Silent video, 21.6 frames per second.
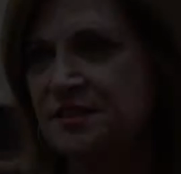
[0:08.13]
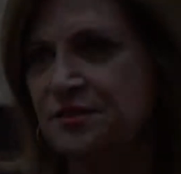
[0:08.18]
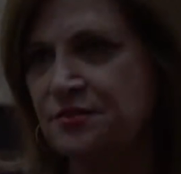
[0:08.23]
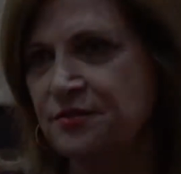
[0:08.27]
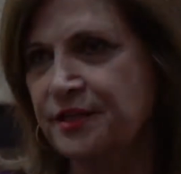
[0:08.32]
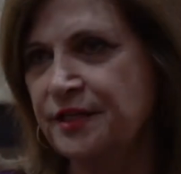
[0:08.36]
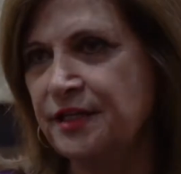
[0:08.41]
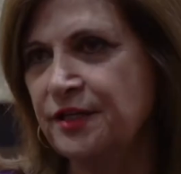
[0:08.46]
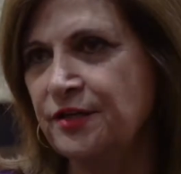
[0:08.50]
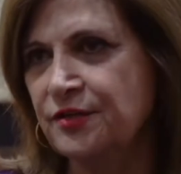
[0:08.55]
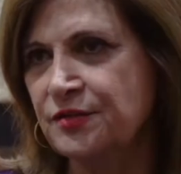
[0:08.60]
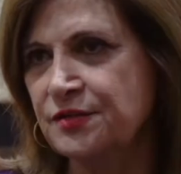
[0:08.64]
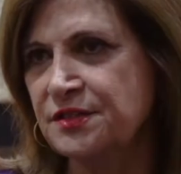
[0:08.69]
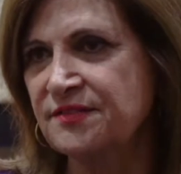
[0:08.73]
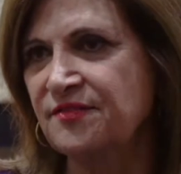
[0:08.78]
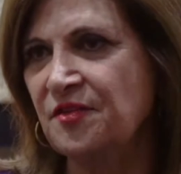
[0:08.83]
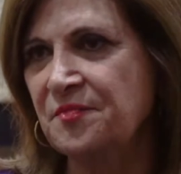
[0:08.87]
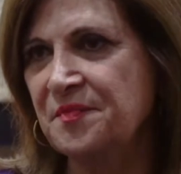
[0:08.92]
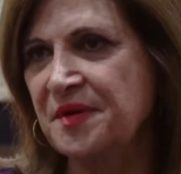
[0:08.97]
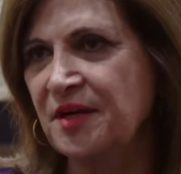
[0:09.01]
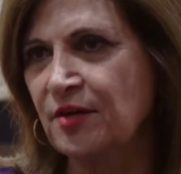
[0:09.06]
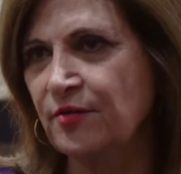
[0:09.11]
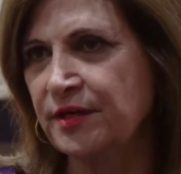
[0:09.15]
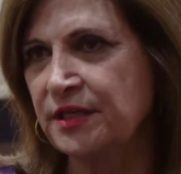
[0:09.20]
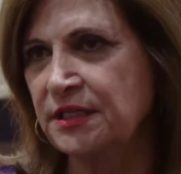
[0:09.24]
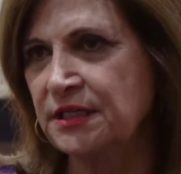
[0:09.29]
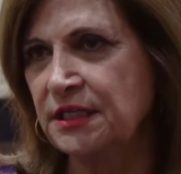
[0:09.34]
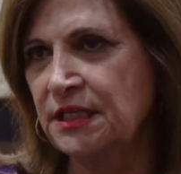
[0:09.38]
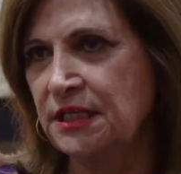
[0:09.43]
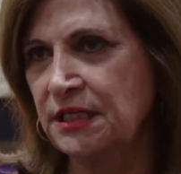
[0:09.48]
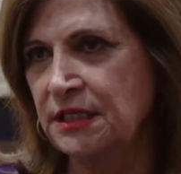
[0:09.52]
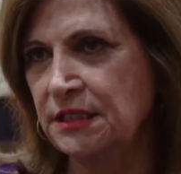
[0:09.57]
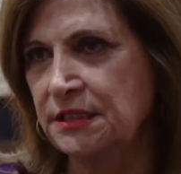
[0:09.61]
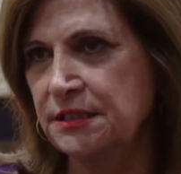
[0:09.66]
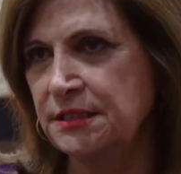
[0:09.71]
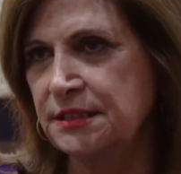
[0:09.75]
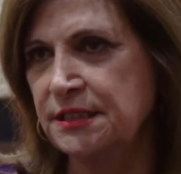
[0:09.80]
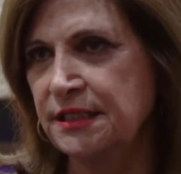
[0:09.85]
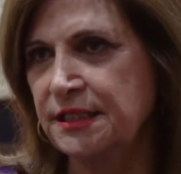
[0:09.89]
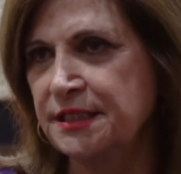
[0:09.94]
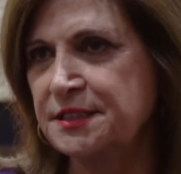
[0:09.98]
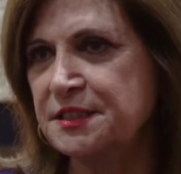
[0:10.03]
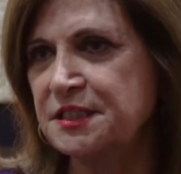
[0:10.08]
30 years of American kids,
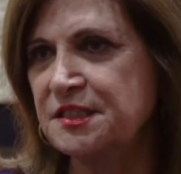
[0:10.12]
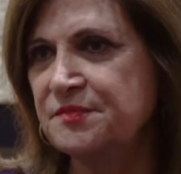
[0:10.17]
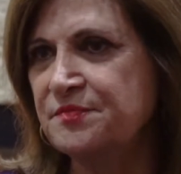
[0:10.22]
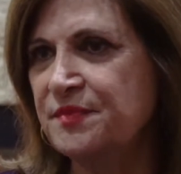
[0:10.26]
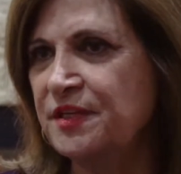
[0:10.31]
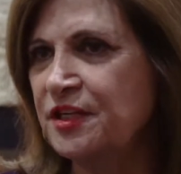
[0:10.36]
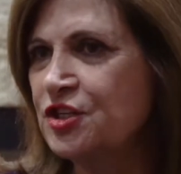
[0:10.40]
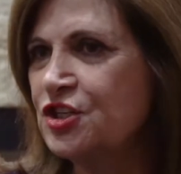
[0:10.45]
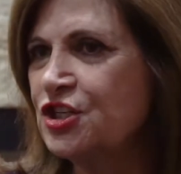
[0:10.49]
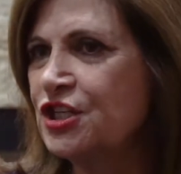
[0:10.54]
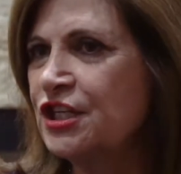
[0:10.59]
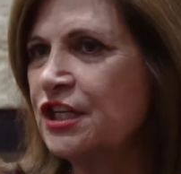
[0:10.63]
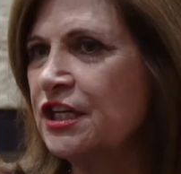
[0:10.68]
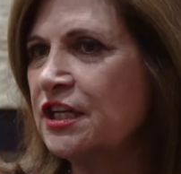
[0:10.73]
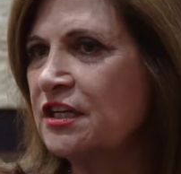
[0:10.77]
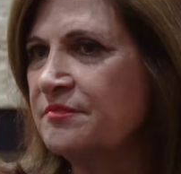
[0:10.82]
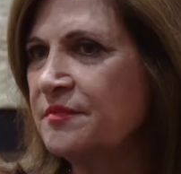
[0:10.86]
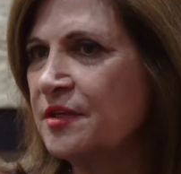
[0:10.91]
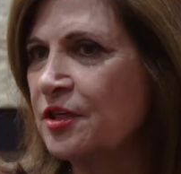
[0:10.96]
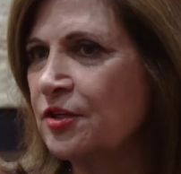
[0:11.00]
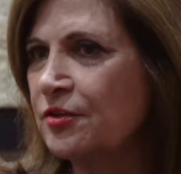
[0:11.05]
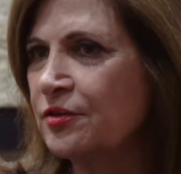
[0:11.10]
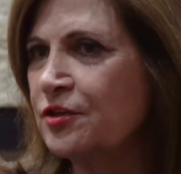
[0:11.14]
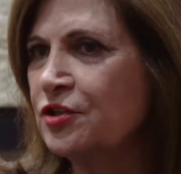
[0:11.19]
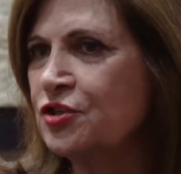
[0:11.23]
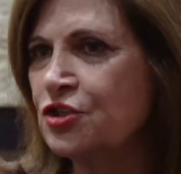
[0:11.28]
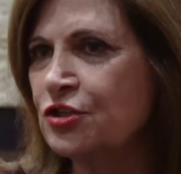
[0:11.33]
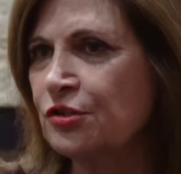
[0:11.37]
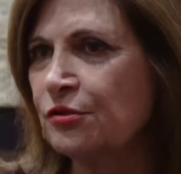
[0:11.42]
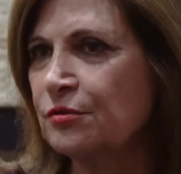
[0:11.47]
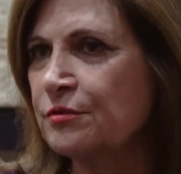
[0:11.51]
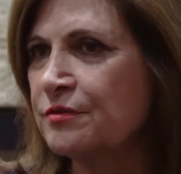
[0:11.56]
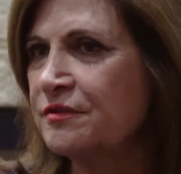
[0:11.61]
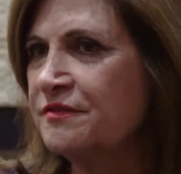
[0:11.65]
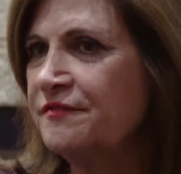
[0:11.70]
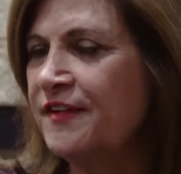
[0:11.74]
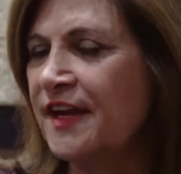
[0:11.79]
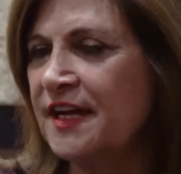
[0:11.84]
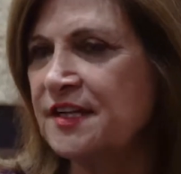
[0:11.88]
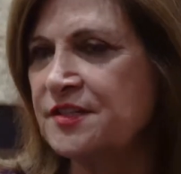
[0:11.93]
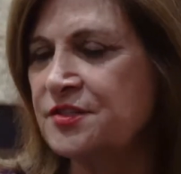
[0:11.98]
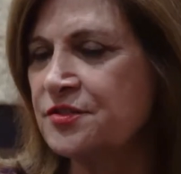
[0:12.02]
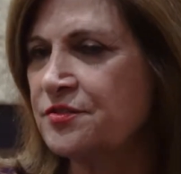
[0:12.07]
and it's diminishing in American children
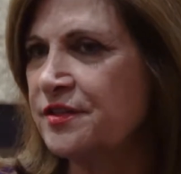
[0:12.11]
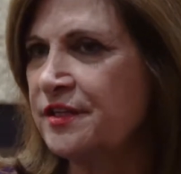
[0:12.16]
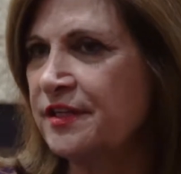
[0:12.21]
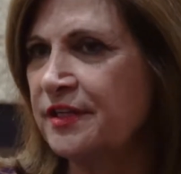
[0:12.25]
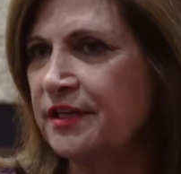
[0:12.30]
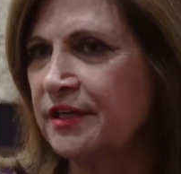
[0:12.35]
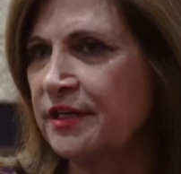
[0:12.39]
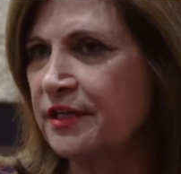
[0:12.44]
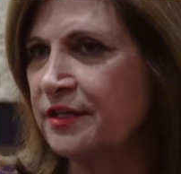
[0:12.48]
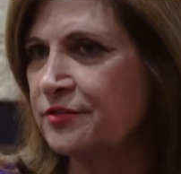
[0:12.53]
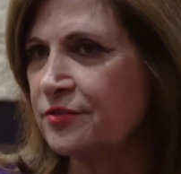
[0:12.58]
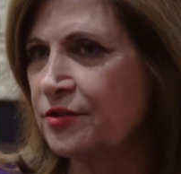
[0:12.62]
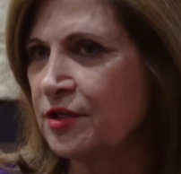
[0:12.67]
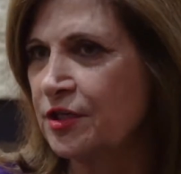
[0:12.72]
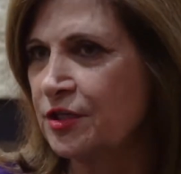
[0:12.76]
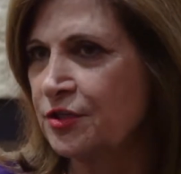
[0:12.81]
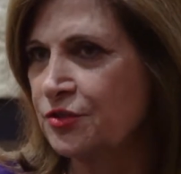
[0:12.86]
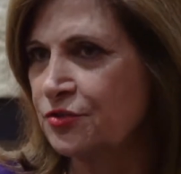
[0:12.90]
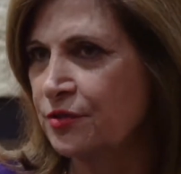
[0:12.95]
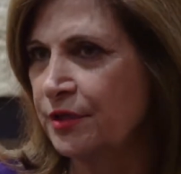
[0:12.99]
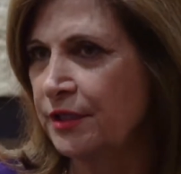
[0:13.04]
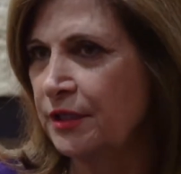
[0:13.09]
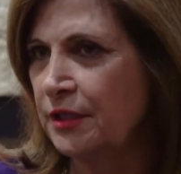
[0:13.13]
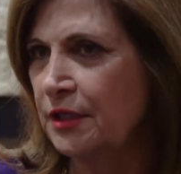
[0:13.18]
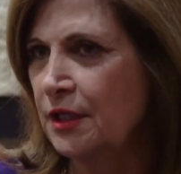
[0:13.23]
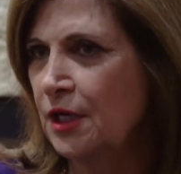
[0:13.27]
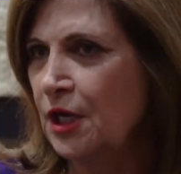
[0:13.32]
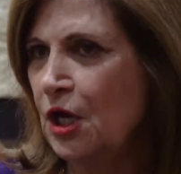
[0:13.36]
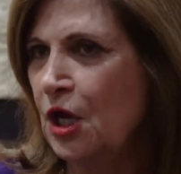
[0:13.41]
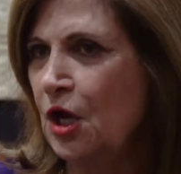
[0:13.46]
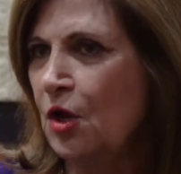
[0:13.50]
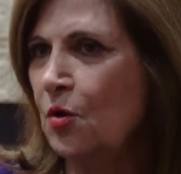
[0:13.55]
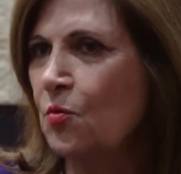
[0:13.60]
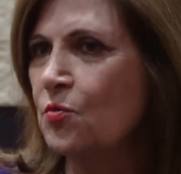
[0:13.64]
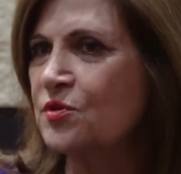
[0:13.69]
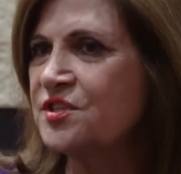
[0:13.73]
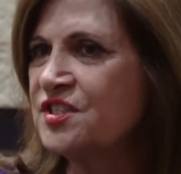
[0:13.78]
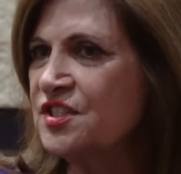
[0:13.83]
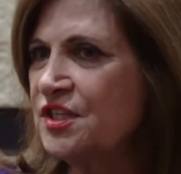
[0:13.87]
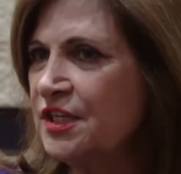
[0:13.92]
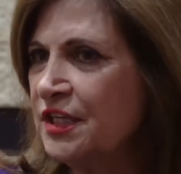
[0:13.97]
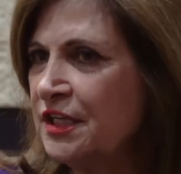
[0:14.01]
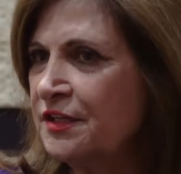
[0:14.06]
faster than any other country. We're
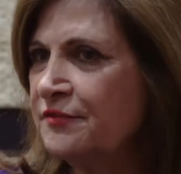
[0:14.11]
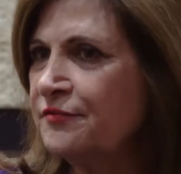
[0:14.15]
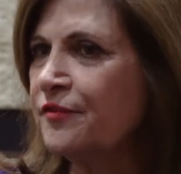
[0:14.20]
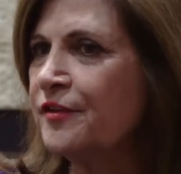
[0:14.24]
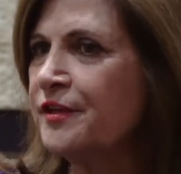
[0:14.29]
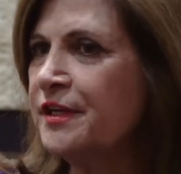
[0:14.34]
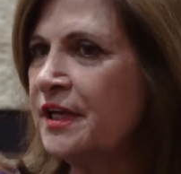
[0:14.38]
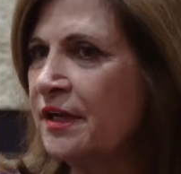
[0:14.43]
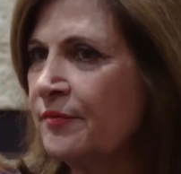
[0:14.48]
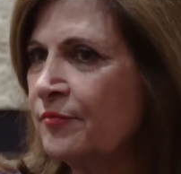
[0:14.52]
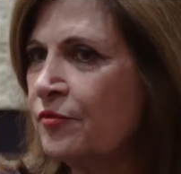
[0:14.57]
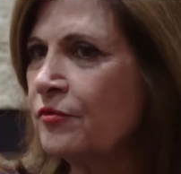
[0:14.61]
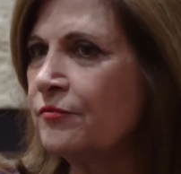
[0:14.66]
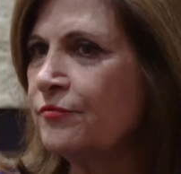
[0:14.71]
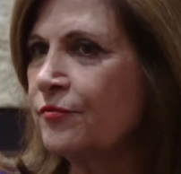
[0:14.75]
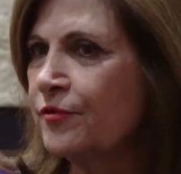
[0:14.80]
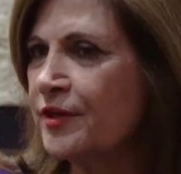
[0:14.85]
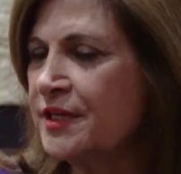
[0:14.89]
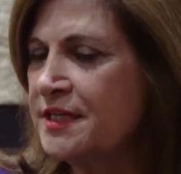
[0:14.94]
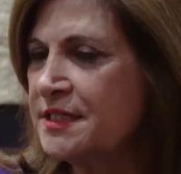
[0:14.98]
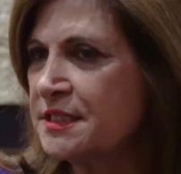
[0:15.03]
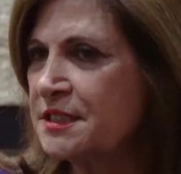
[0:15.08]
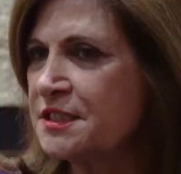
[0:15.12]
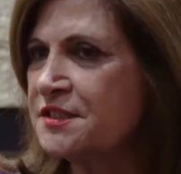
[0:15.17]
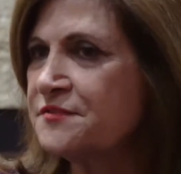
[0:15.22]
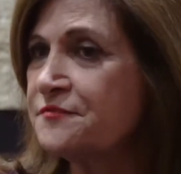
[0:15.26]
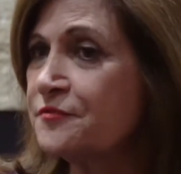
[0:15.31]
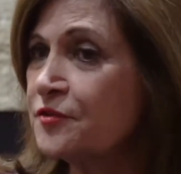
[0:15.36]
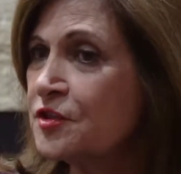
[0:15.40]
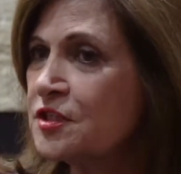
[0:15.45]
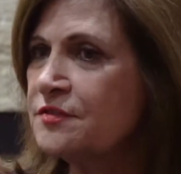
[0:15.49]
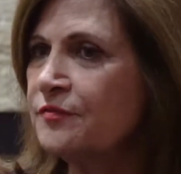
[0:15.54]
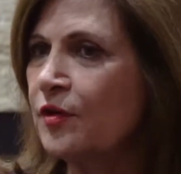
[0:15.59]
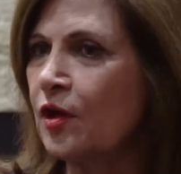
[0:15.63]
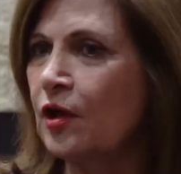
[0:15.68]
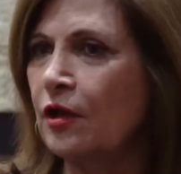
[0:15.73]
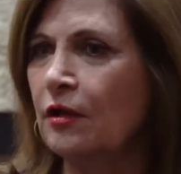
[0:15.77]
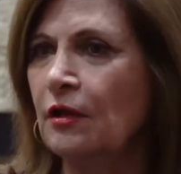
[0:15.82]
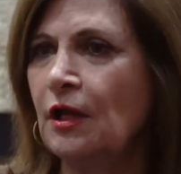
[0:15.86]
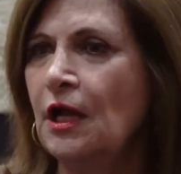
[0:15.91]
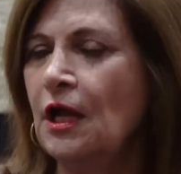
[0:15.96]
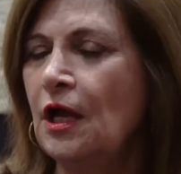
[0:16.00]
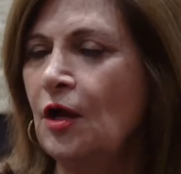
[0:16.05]
seeing for a number of reasons. First of
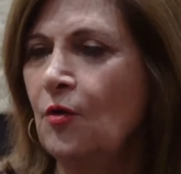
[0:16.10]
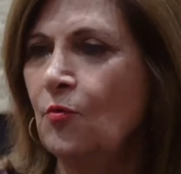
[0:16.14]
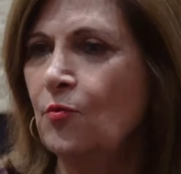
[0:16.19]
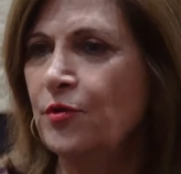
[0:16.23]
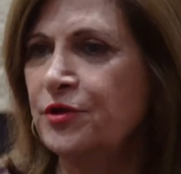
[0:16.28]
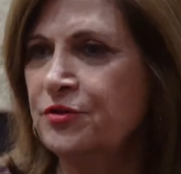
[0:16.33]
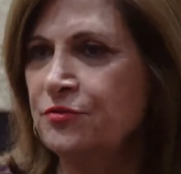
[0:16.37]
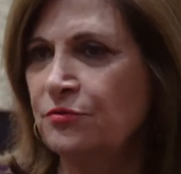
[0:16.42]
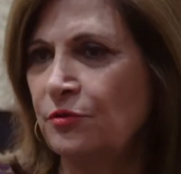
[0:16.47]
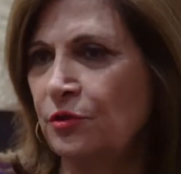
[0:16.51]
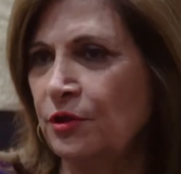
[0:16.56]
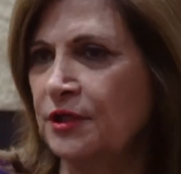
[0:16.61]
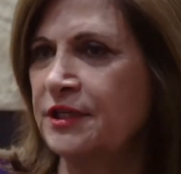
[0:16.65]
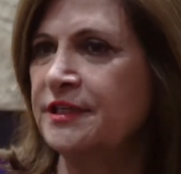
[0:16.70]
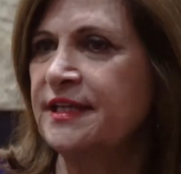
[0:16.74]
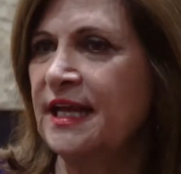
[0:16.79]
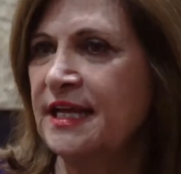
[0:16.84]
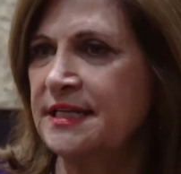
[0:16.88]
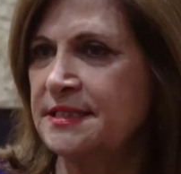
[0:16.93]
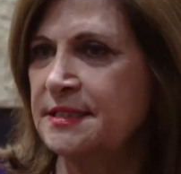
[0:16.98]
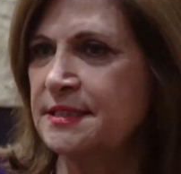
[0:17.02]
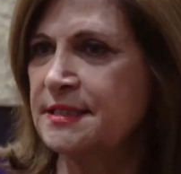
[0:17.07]
all, when you look at that